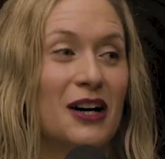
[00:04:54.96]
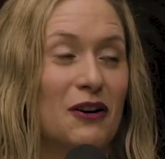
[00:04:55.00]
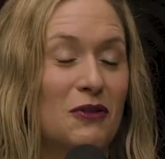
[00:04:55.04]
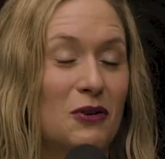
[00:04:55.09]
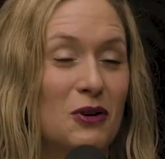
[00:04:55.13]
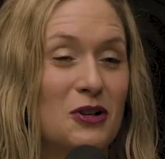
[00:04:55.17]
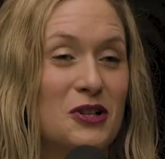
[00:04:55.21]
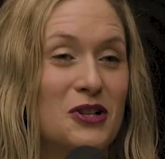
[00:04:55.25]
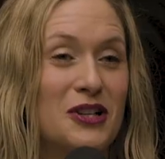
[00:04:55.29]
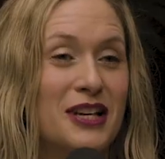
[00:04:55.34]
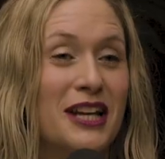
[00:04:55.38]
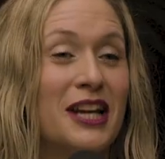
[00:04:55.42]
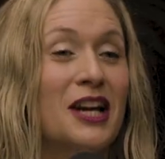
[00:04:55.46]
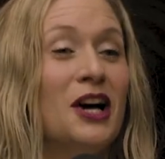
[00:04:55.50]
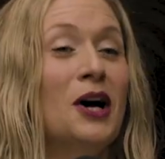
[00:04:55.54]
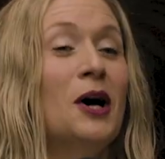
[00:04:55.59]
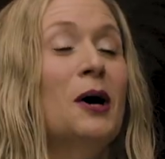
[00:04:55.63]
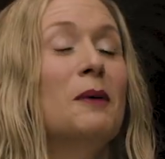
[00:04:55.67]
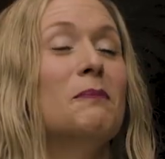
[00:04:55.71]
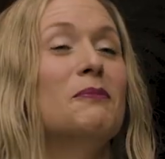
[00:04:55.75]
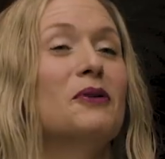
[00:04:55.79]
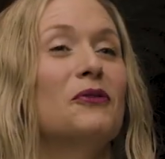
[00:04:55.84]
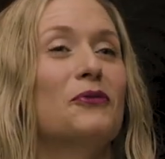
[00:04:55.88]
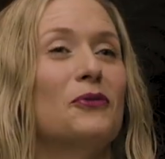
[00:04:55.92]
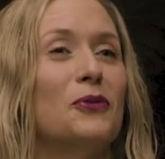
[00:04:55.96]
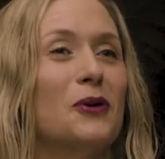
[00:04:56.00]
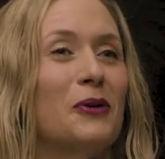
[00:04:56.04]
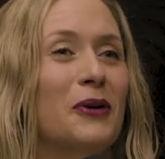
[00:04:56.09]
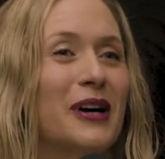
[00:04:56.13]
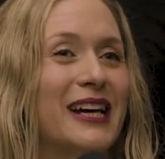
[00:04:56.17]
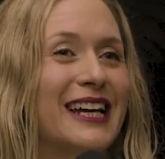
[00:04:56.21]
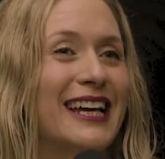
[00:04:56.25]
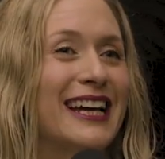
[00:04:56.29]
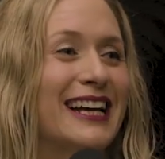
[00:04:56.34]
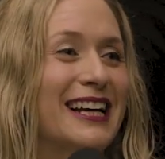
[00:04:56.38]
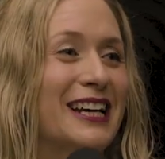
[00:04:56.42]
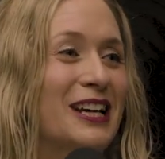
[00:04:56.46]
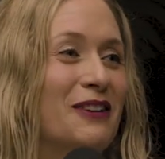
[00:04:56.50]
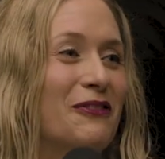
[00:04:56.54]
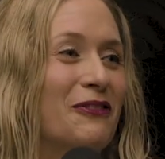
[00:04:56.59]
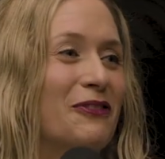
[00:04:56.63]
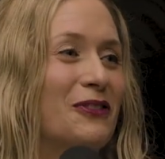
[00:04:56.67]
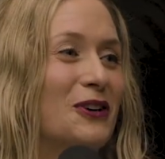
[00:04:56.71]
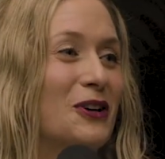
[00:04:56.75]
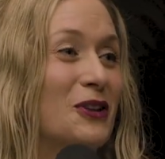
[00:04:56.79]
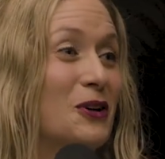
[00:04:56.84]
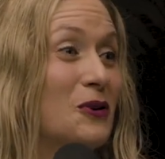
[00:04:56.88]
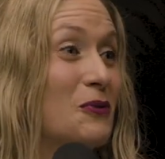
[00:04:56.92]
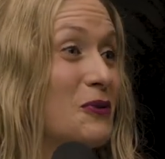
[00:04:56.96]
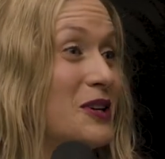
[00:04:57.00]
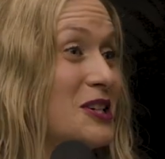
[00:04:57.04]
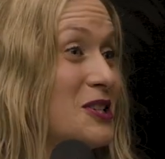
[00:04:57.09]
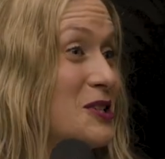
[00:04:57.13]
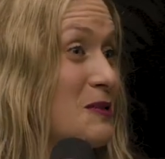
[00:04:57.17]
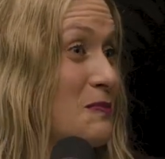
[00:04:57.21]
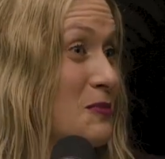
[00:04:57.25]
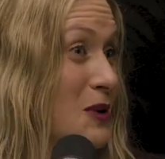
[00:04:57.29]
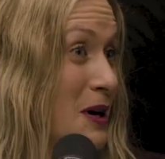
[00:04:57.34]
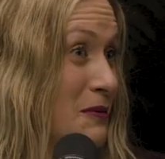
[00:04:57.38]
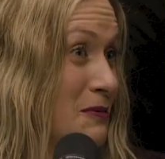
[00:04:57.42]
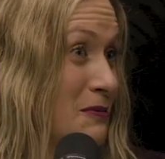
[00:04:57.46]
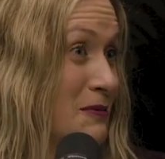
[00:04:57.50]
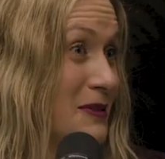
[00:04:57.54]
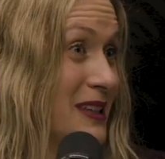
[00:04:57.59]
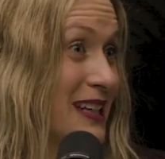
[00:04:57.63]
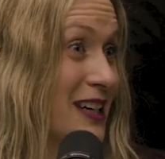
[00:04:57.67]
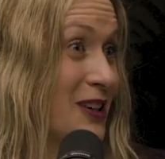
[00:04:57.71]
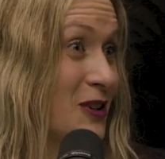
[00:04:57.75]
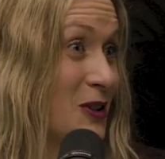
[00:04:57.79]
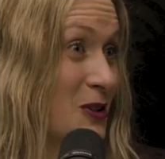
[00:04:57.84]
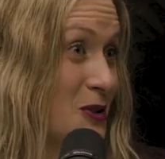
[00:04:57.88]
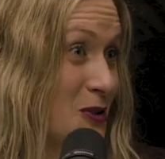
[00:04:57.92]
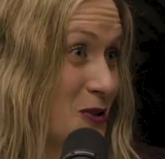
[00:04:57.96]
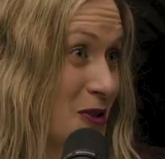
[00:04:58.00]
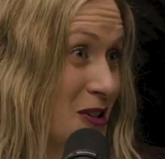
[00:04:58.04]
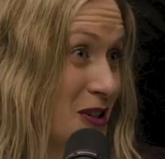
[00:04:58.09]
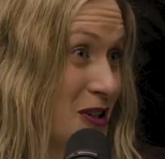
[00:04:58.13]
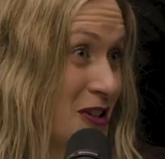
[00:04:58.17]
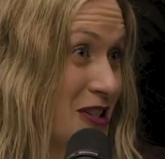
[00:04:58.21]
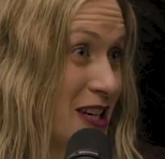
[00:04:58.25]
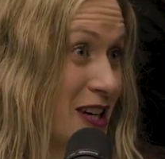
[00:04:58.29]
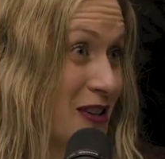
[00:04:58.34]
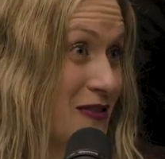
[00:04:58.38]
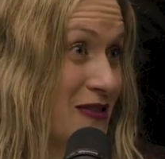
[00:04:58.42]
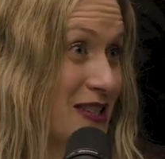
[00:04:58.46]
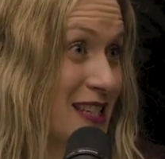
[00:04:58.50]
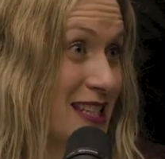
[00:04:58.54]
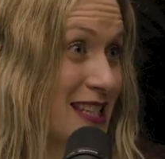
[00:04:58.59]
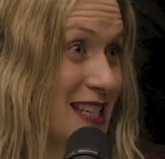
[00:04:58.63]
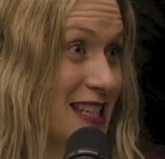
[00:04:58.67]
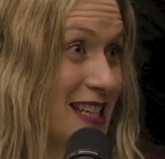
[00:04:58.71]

Of course you did. Before we get any further, we should probably introduce ourselves.